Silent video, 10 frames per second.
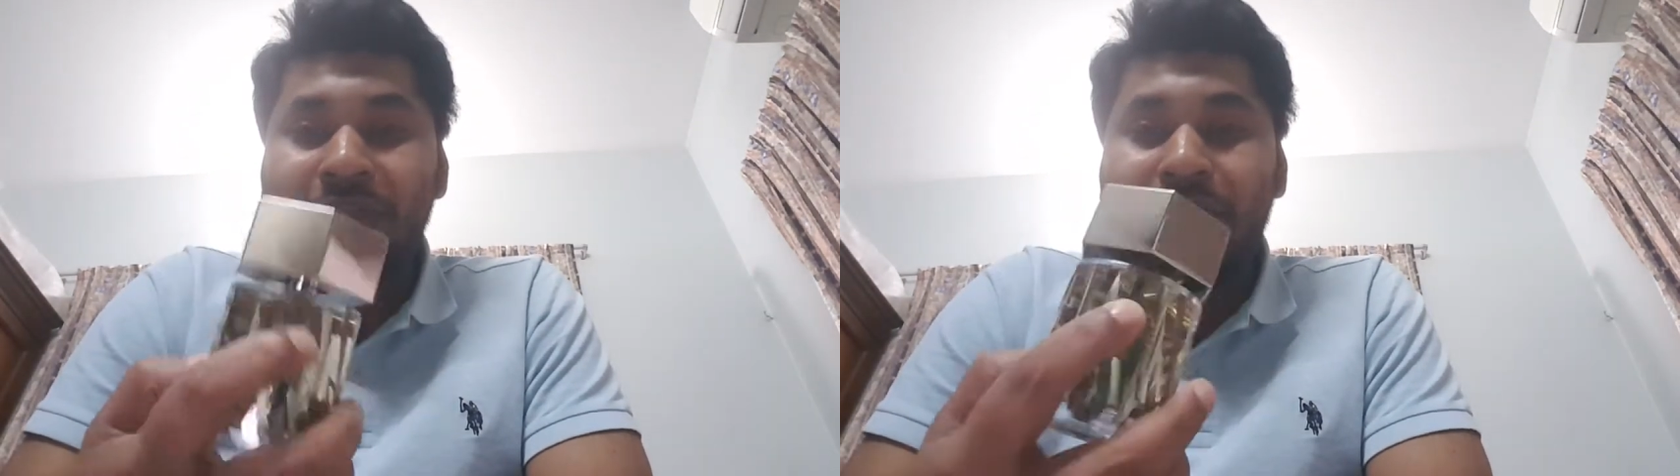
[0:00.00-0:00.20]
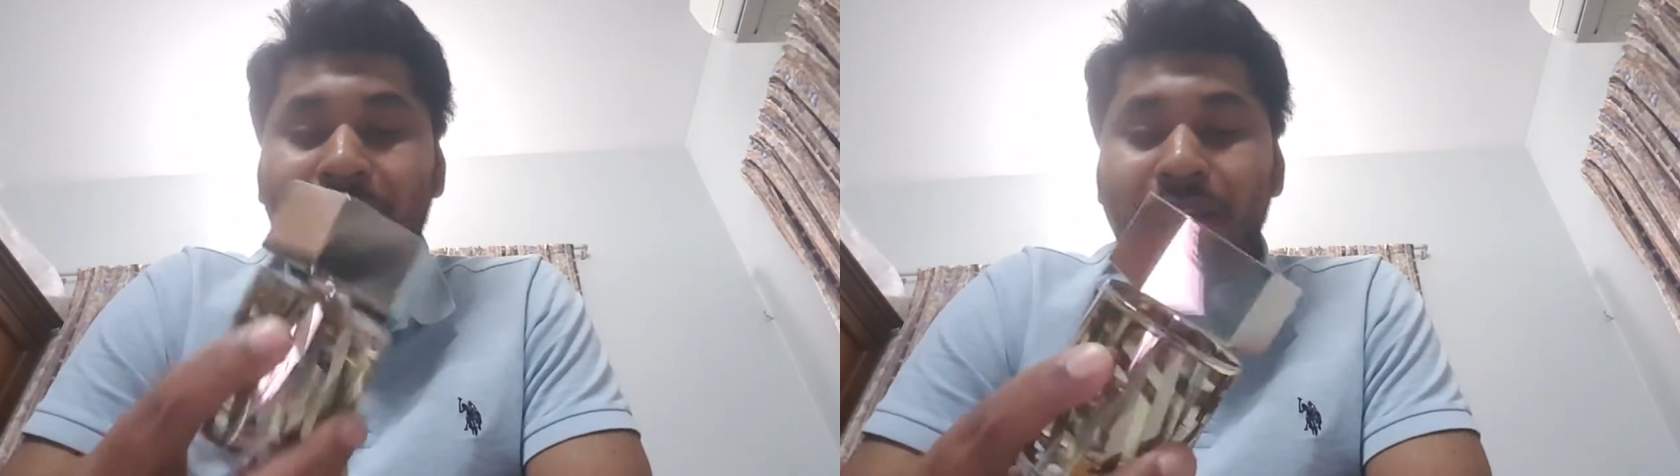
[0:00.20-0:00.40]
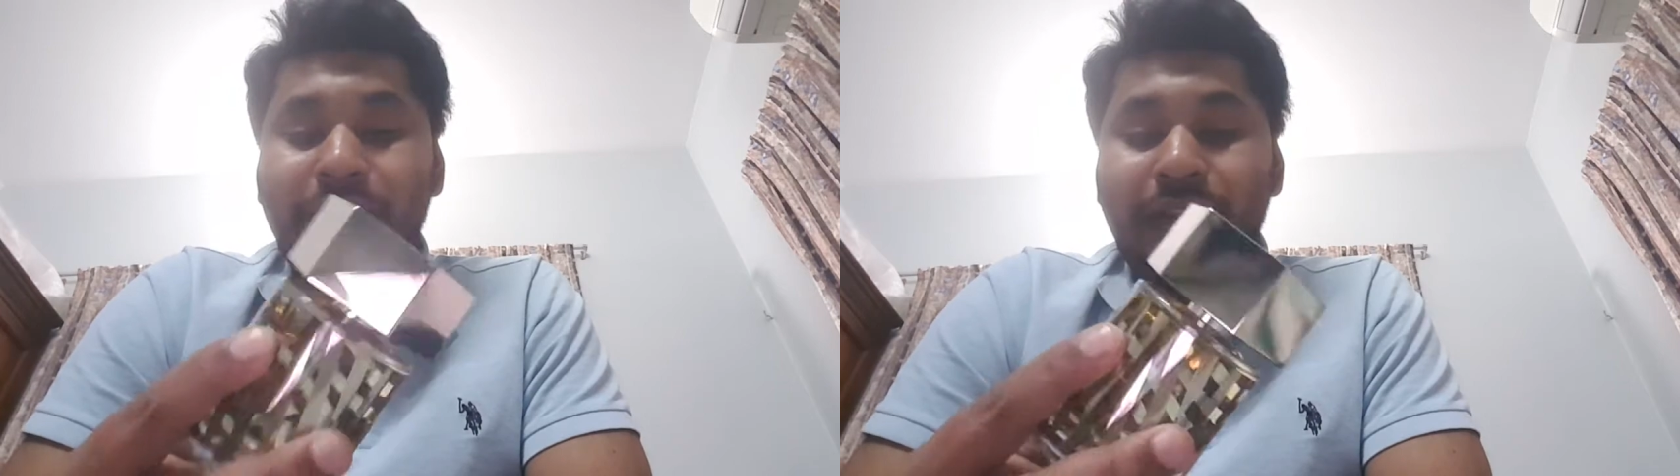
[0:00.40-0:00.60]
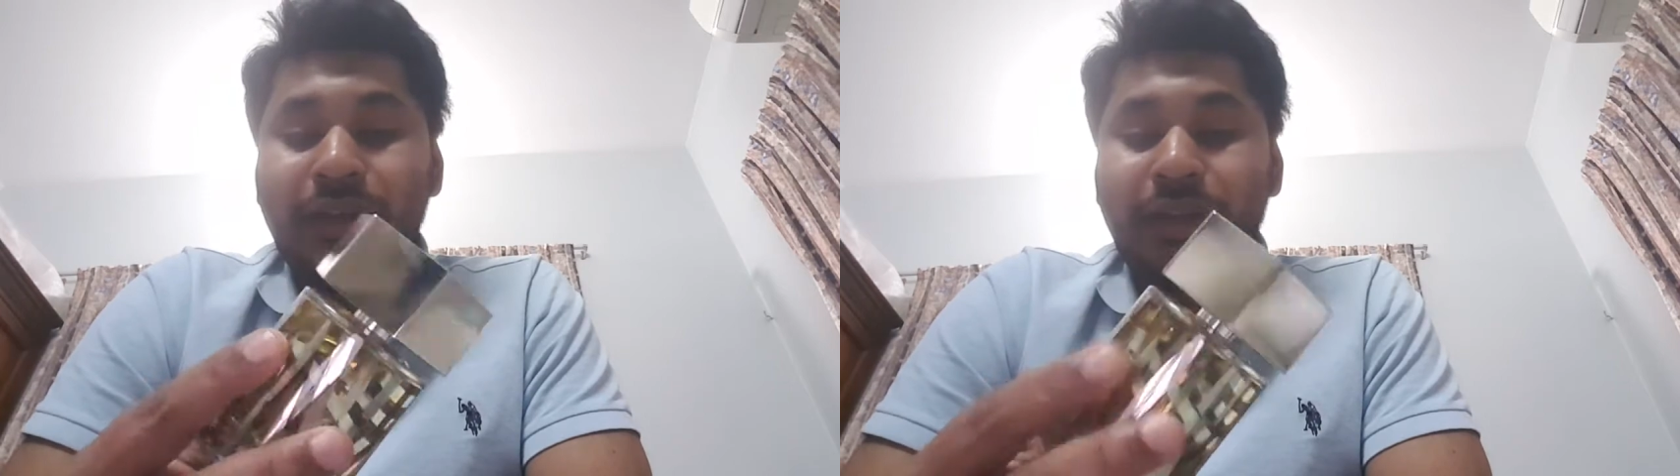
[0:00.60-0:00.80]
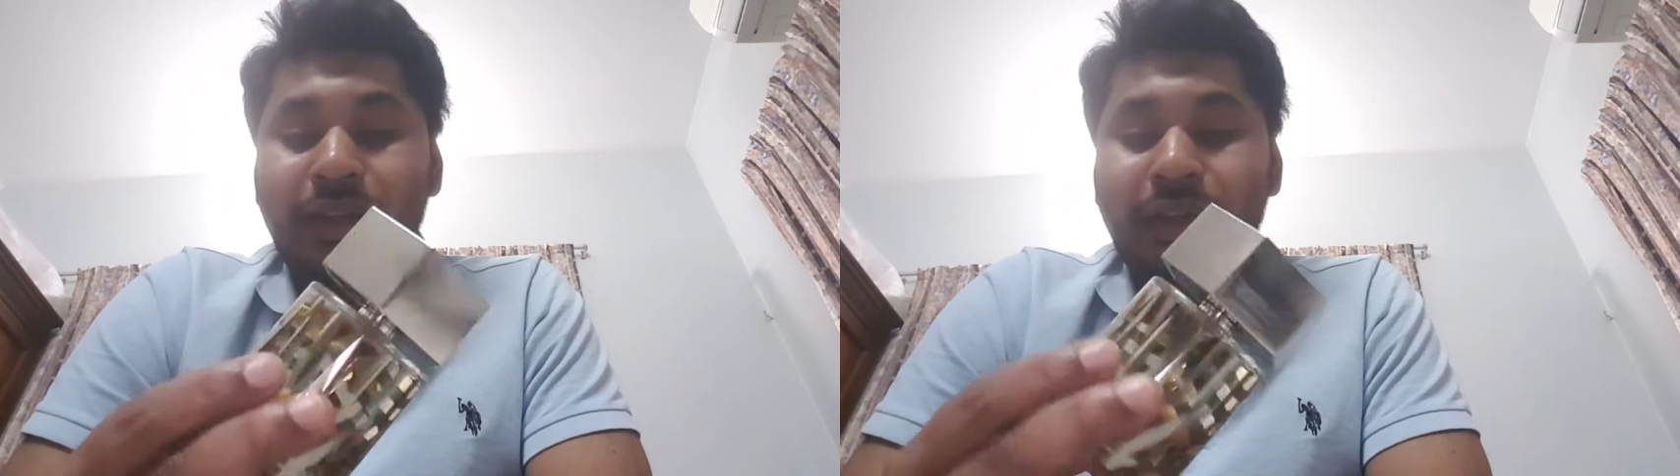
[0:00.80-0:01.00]
violet
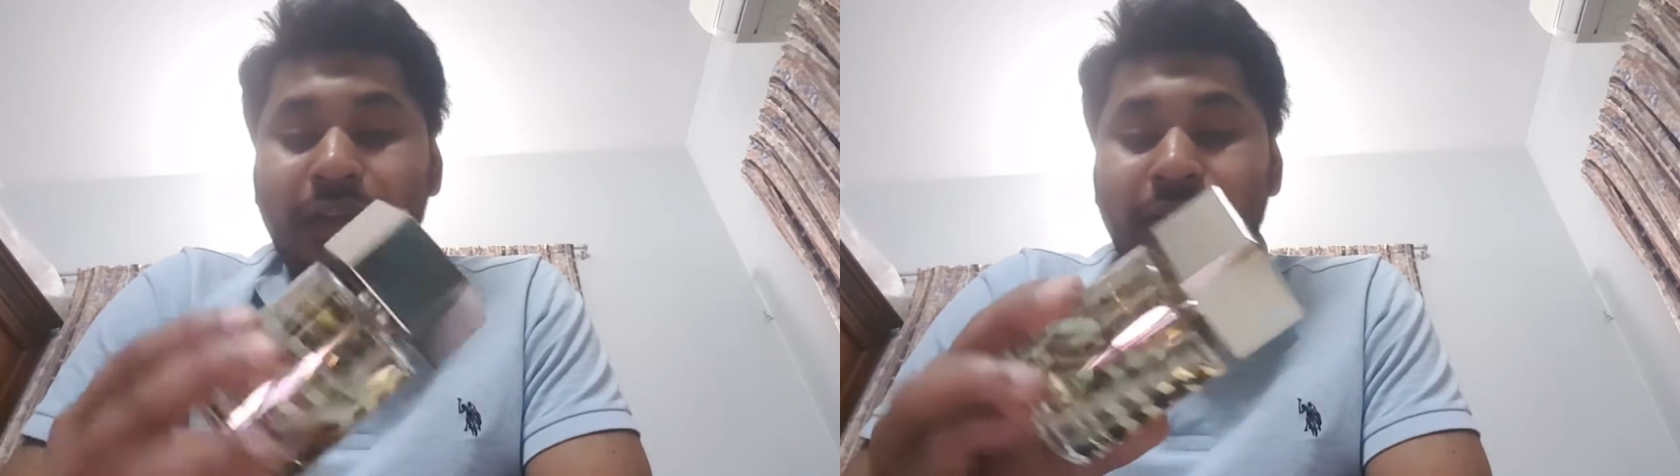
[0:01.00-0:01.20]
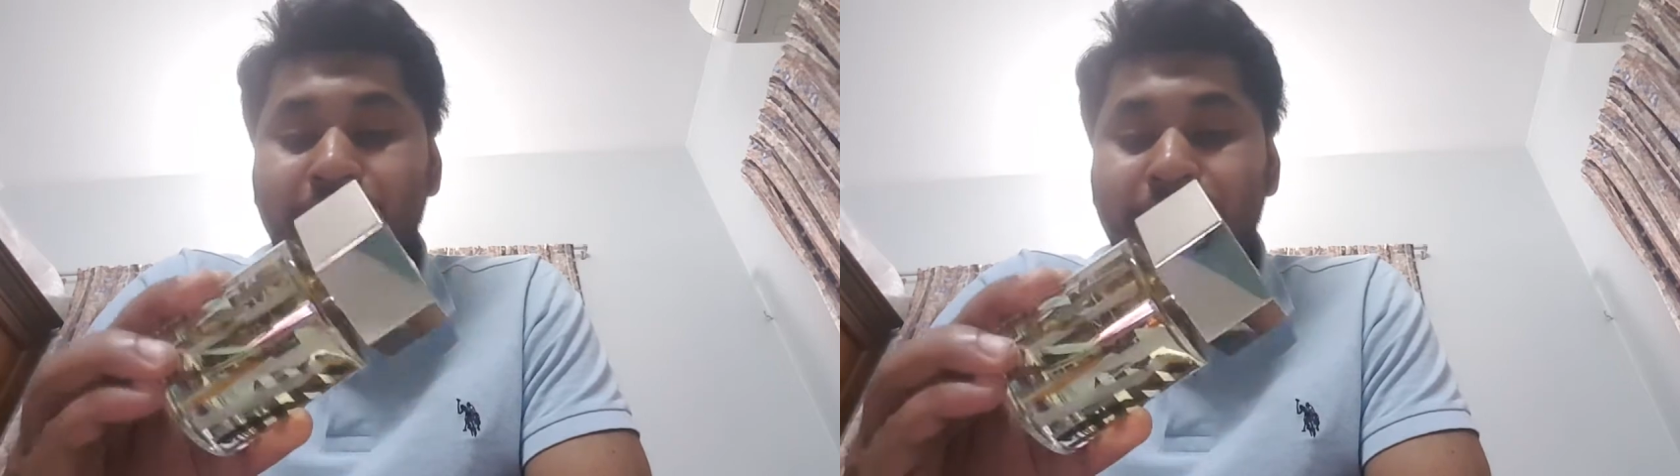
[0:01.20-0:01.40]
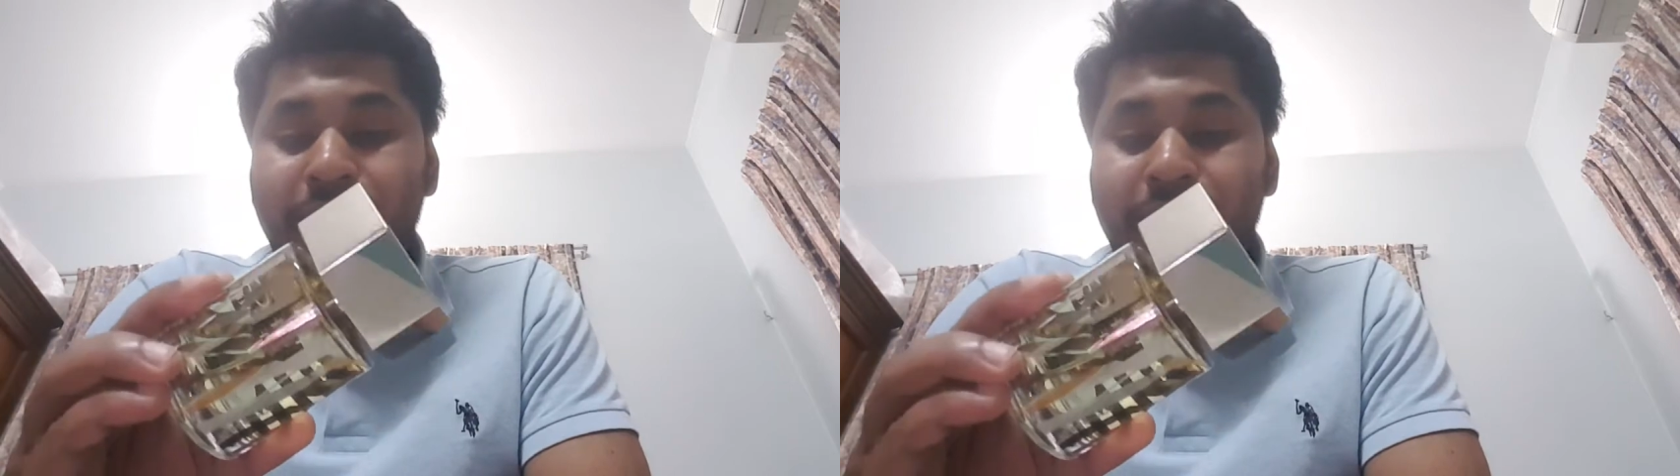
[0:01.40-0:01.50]
in here